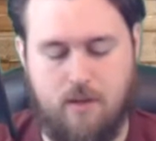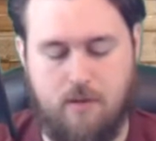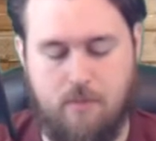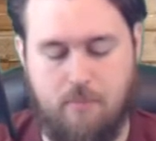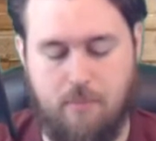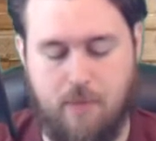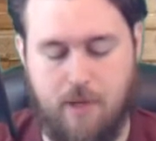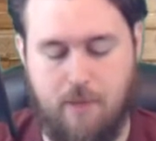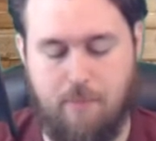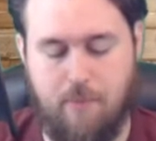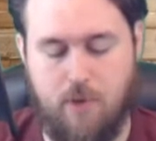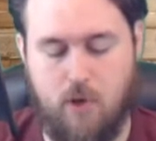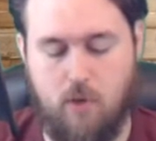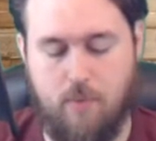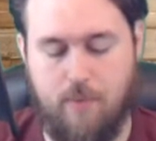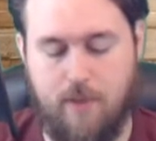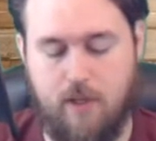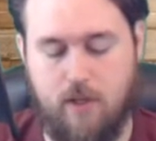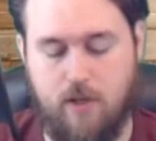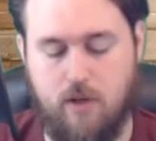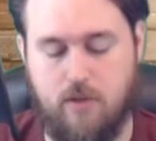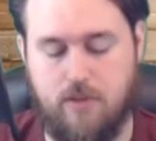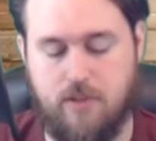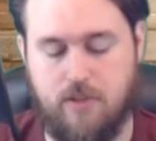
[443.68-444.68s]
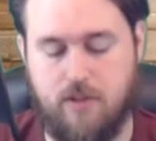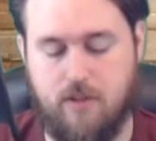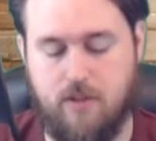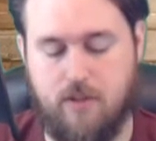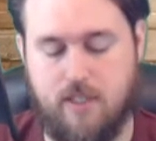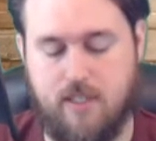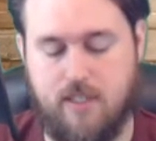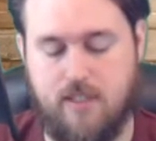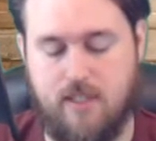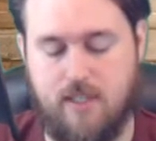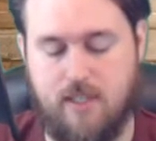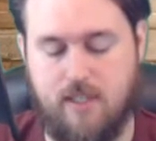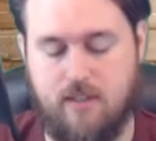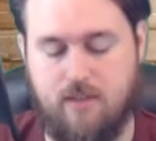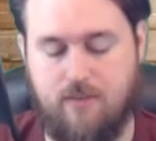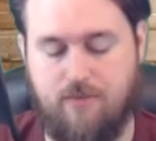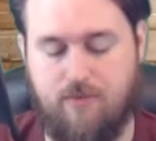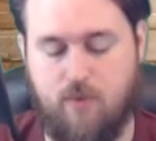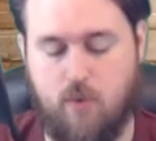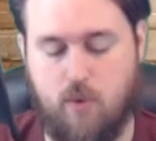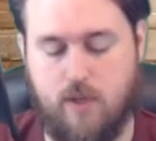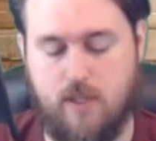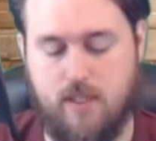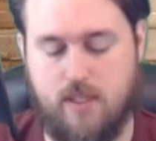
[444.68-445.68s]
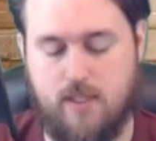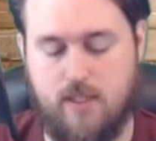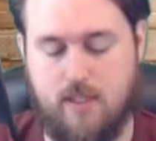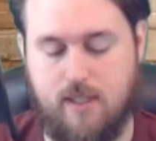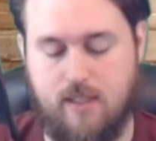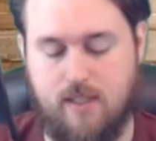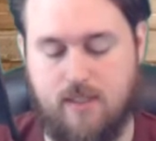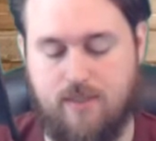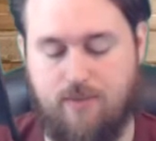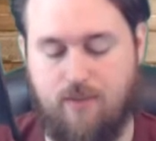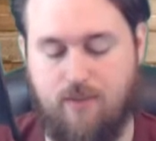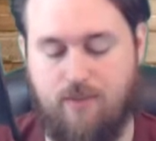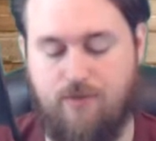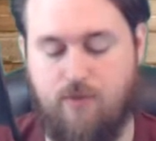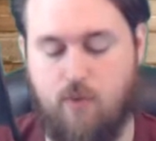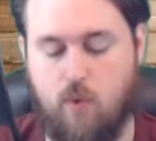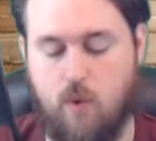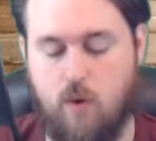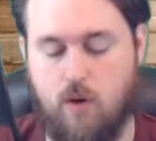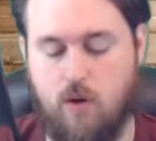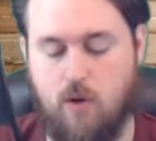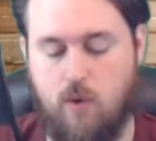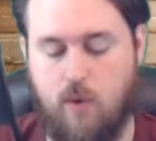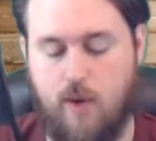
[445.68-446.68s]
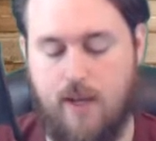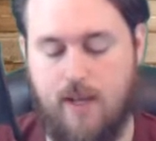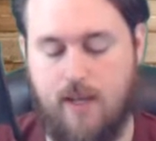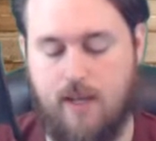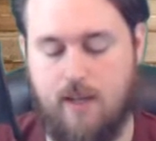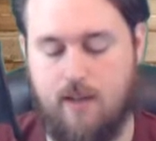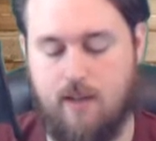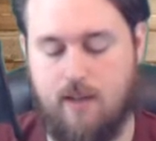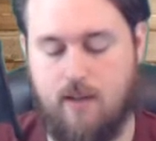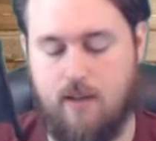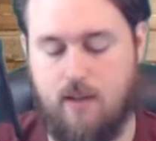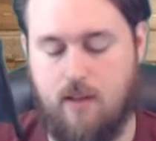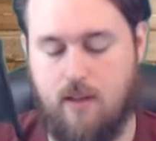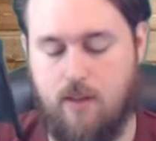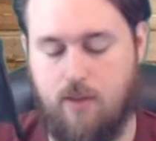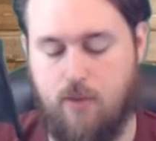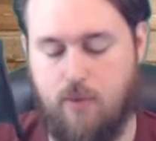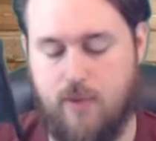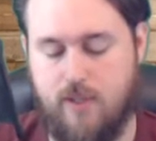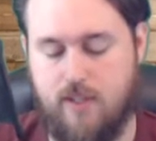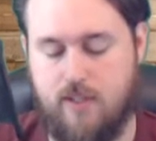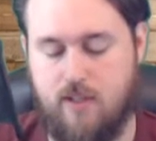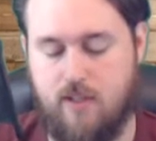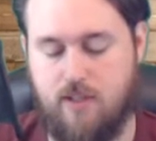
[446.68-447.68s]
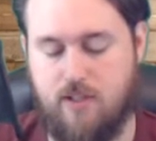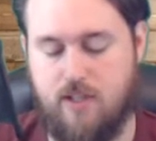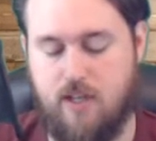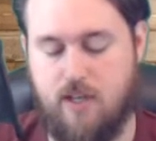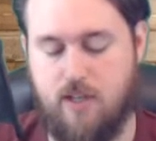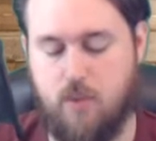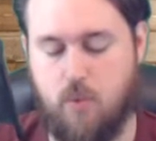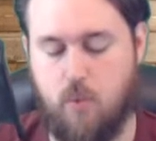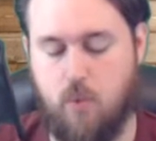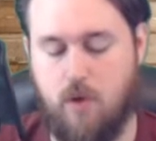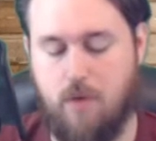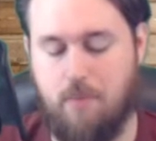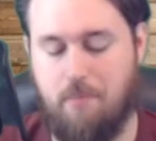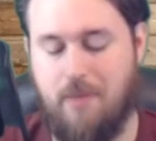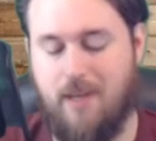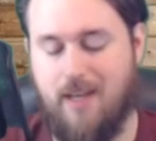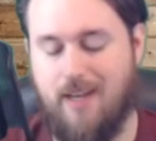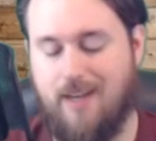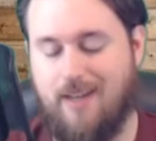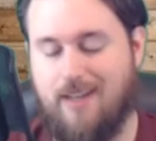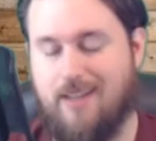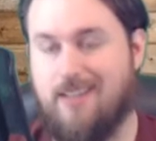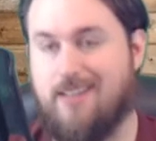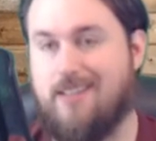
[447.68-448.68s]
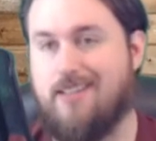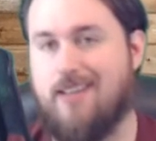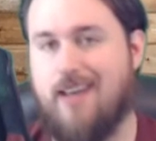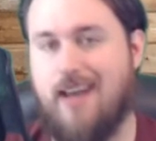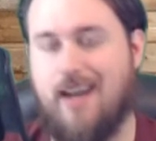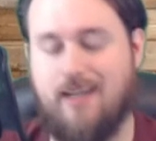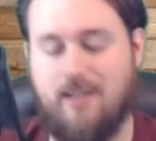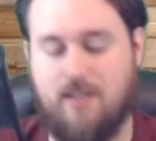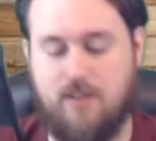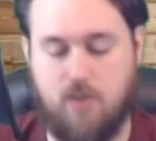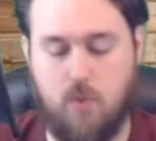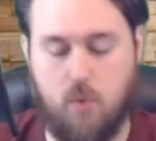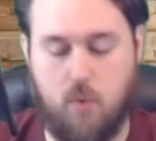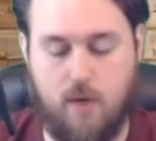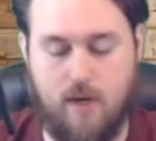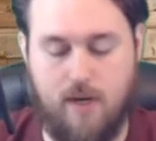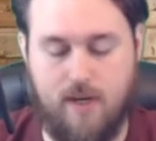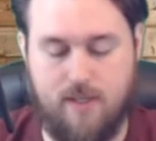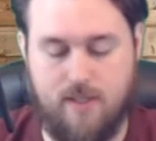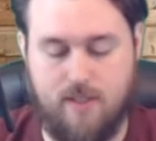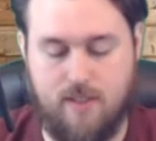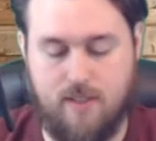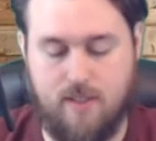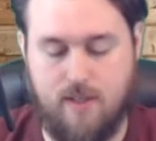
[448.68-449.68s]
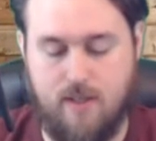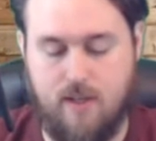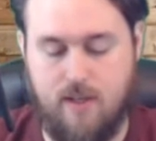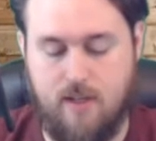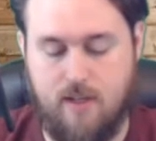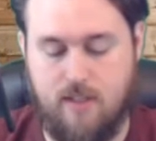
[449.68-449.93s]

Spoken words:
But Bowman goes 36 of 46 for 408, three touchdowns, one pick, sacked twice.